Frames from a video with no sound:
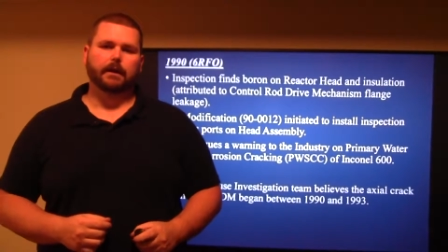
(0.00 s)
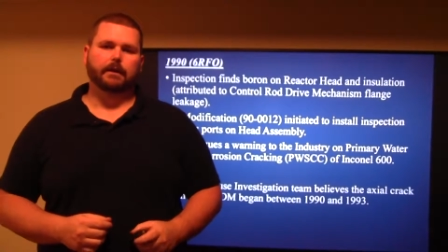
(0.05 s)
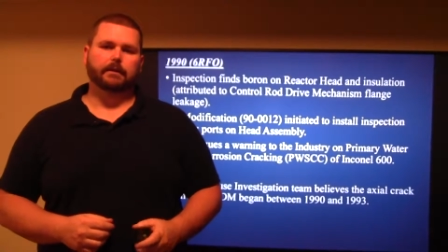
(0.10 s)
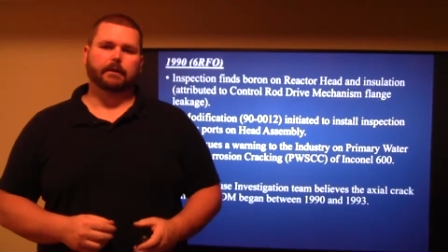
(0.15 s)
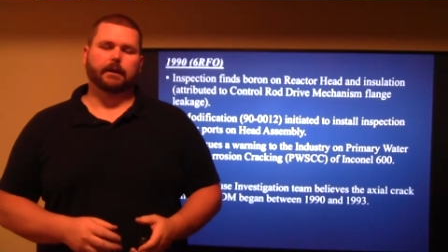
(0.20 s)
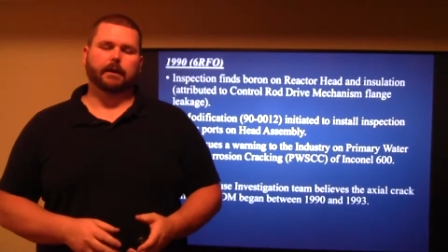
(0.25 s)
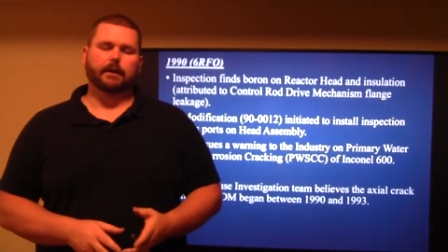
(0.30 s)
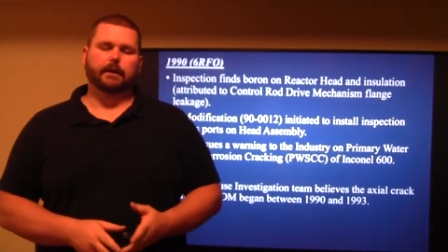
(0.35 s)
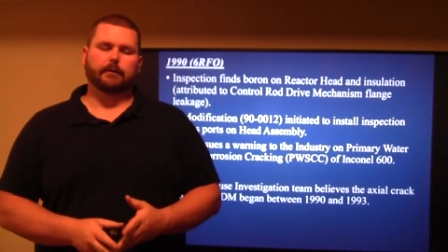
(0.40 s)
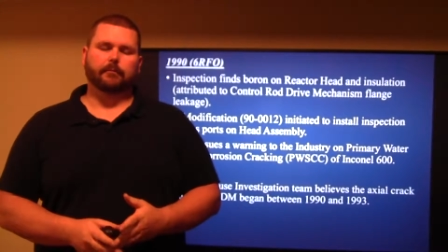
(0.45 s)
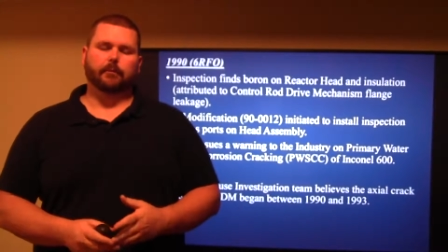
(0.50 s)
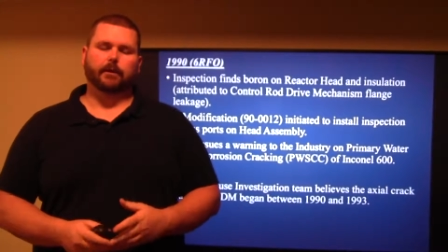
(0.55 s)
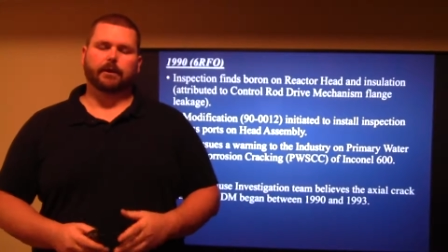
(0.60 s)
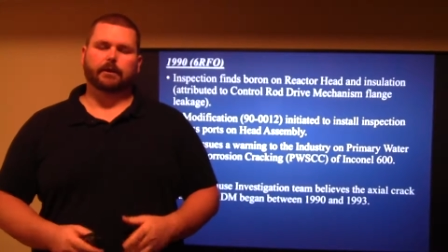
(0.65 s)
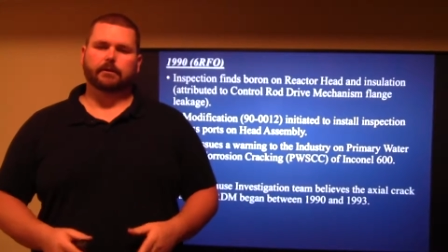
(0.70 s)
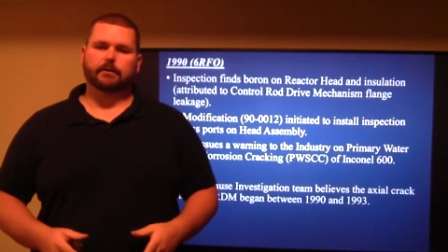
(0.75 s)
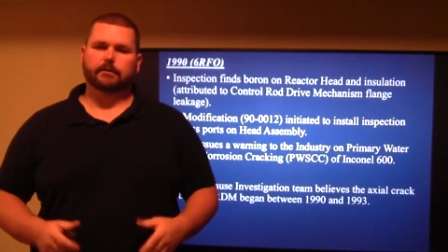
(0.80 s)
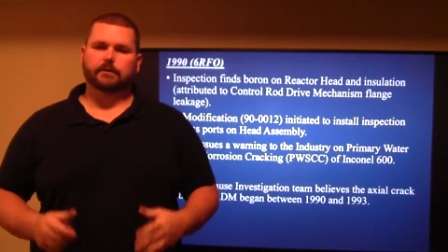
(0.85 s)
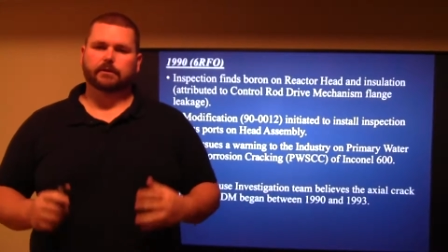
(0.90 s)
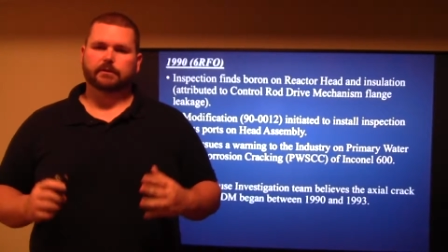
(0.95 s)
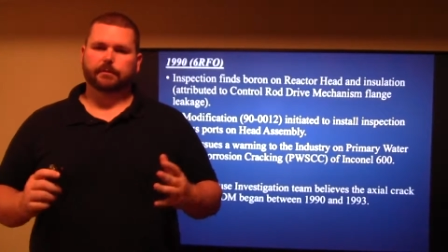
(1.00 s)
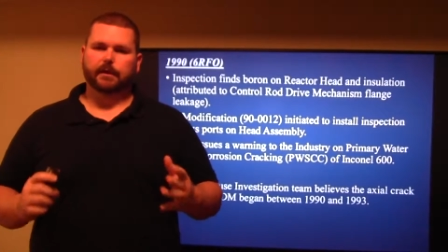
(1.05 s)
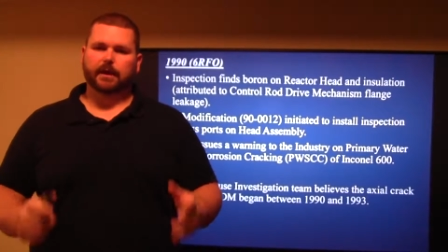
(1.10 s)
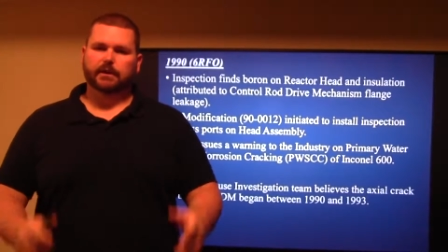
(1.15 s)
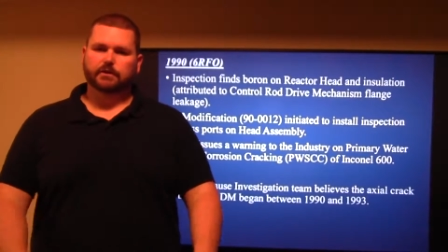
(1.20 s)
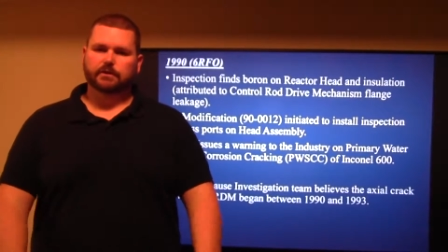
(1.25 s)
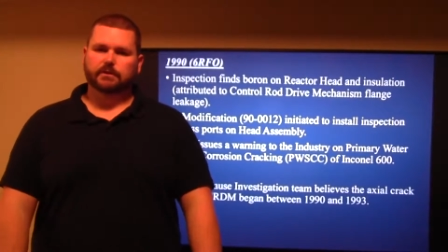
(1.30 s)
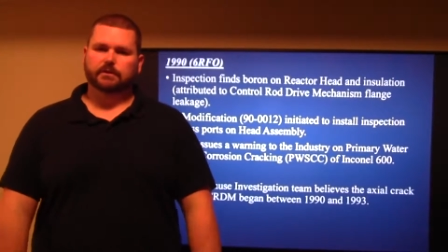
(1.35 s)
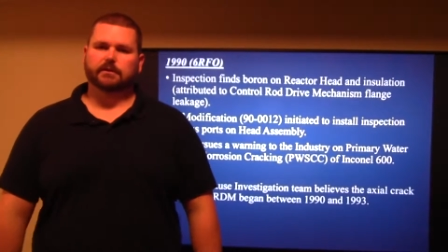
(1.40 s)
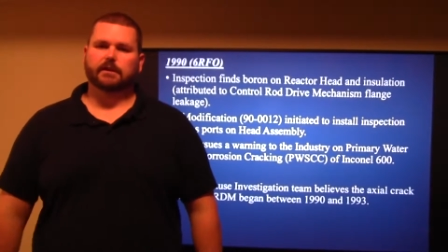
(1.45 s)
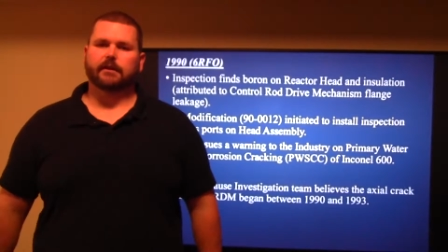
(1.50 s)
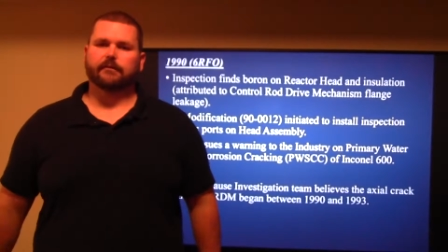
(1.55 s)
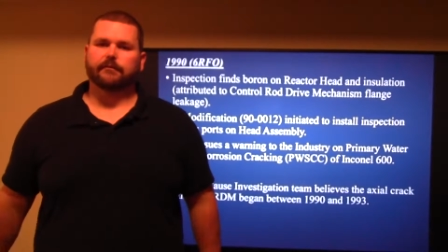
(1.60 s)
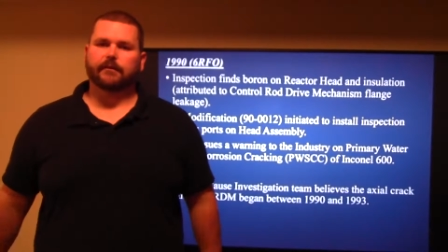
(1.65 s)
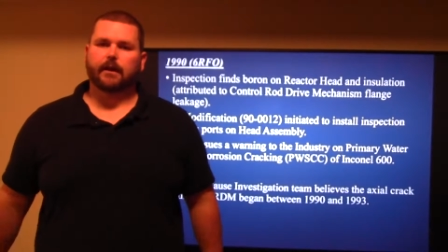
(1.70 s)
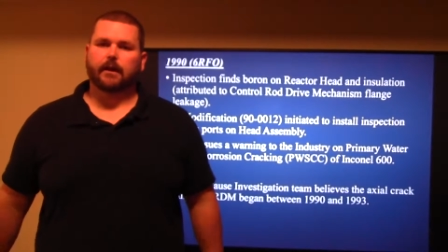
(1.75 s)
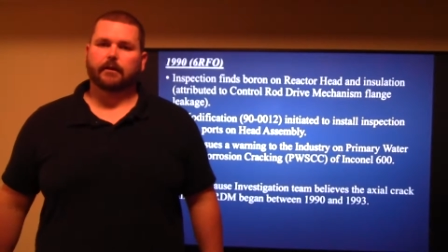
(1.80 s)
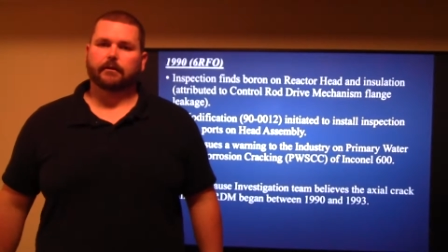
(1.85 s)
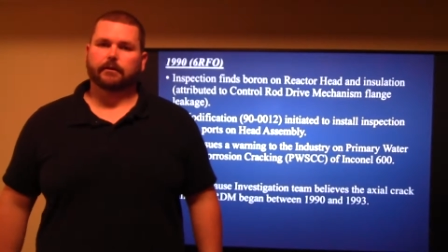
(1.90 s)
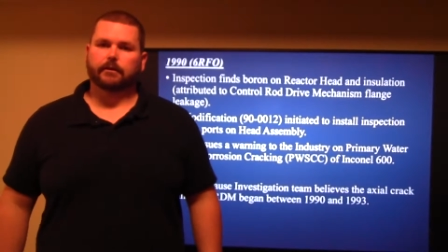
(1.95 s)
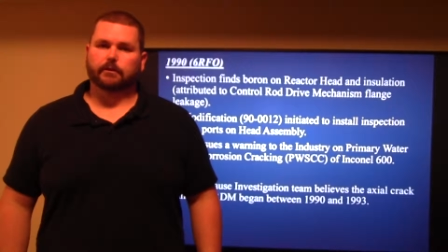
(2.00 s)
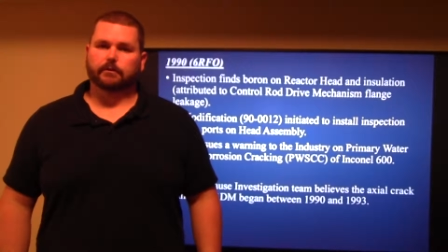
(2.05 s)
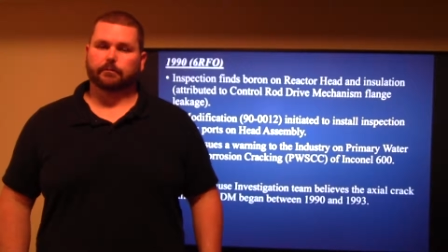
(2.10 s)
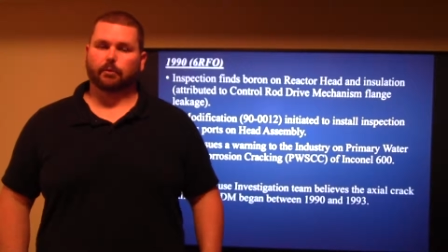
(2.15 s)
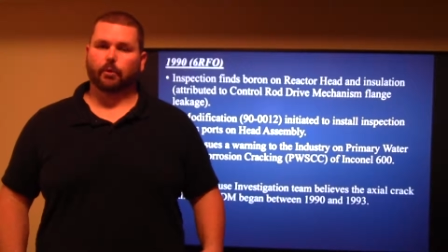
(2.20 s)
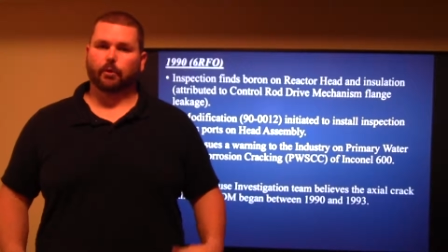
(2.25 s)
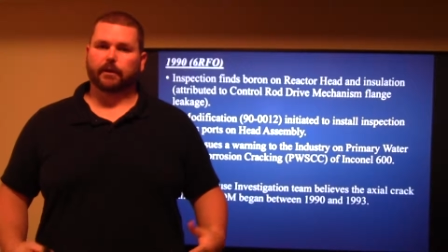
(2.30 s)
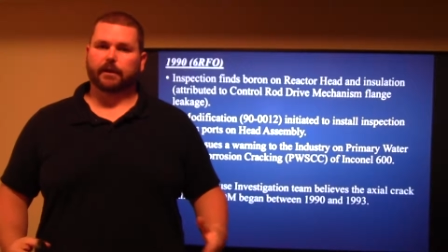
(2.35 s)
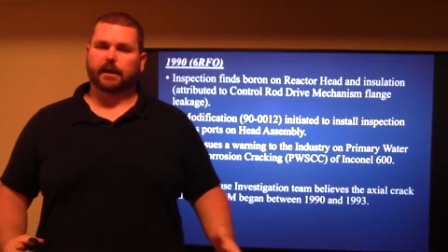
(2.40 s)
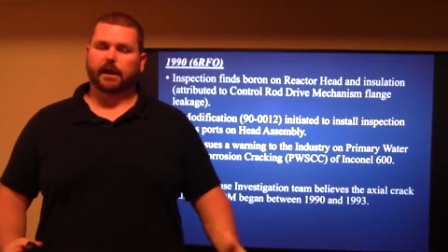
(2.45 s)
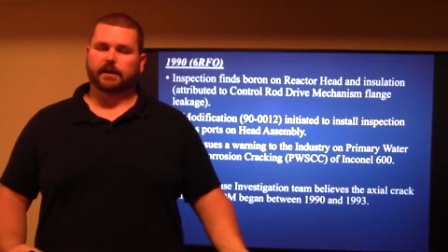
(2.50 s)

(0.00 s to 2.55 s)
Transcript: they went into inspections and they found there was boric